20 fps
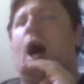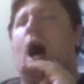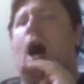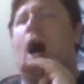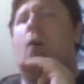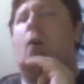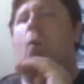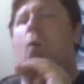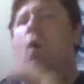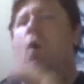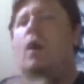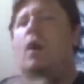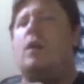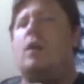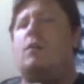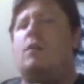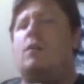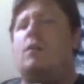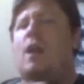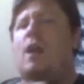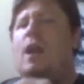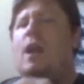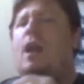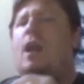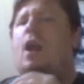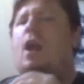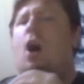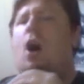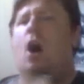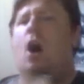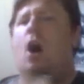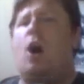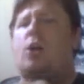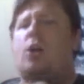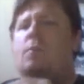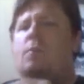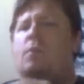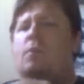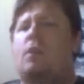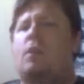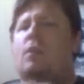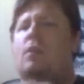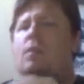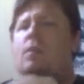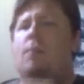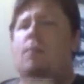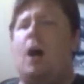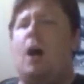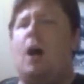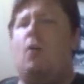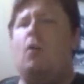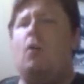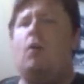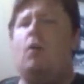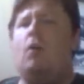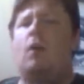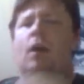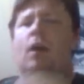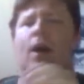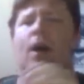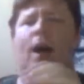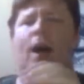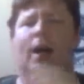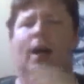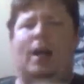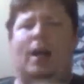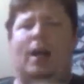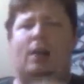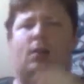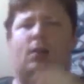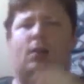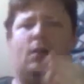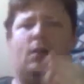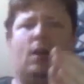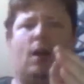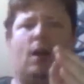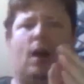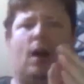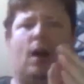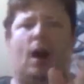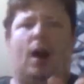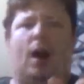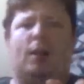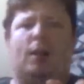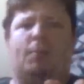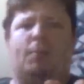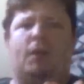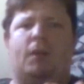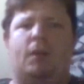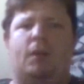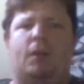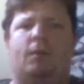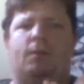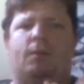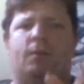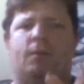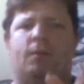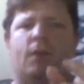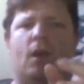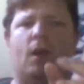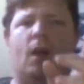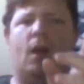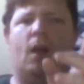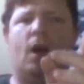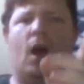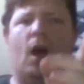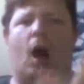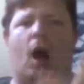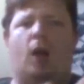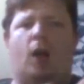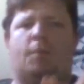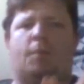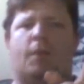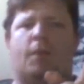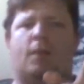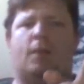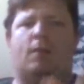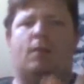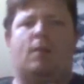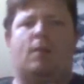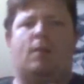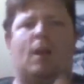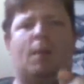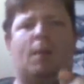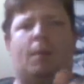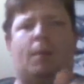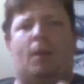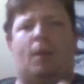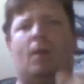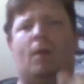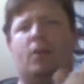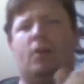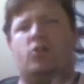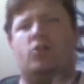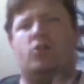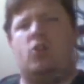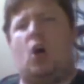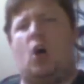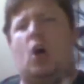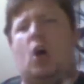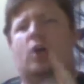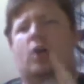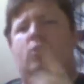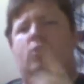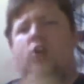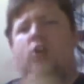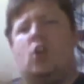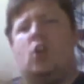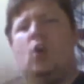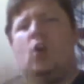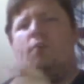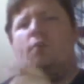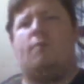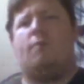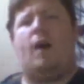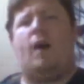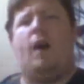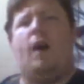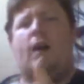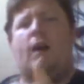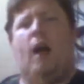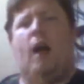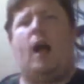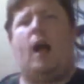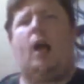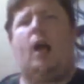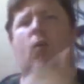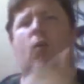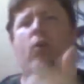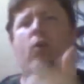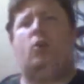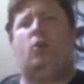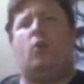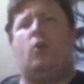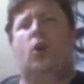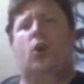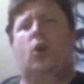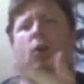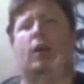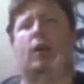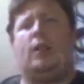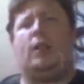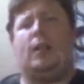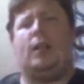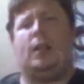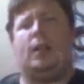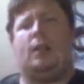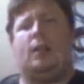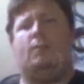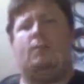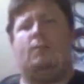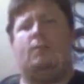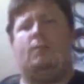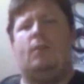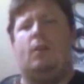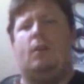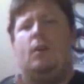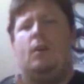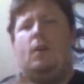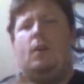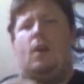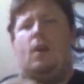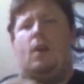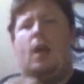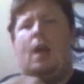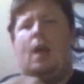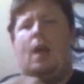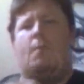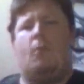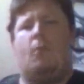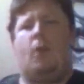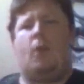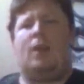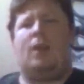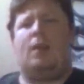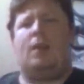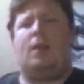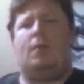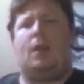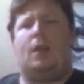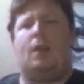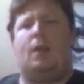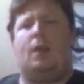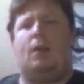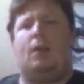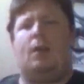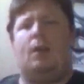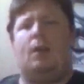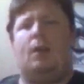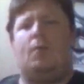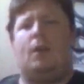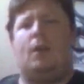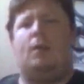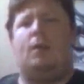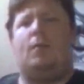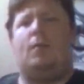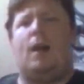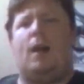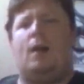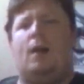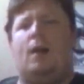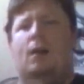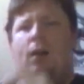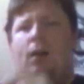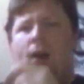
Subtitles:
I want to say, autumn season power against Ozpin. Ozpin sent Pyrrha and Jean to go find Ironwind, Crow, and Glinda and bring them here and bring them there